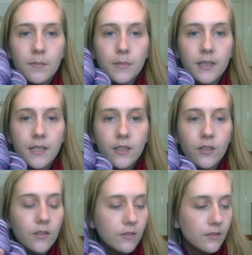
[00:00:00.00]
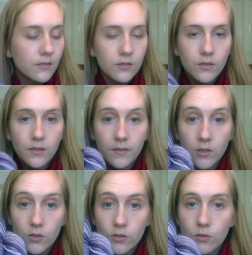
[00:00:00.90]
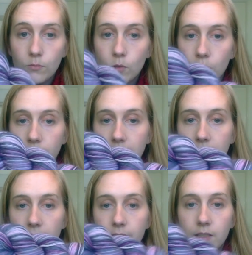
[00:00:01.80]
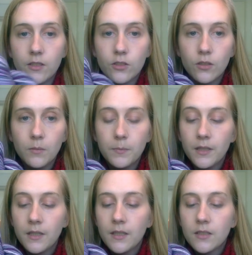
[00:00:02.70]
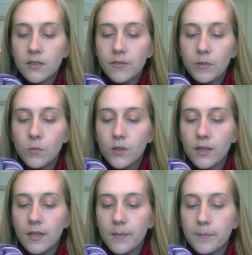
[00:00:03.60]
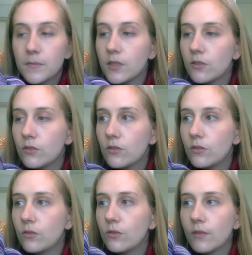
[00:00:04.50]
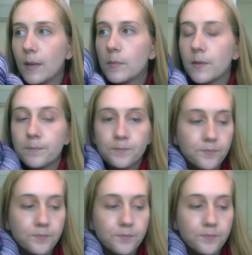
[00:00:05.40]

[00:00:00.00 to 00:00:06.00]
But there you go. So I've got 2 more of these left in the shop, so if you want them, do grab them.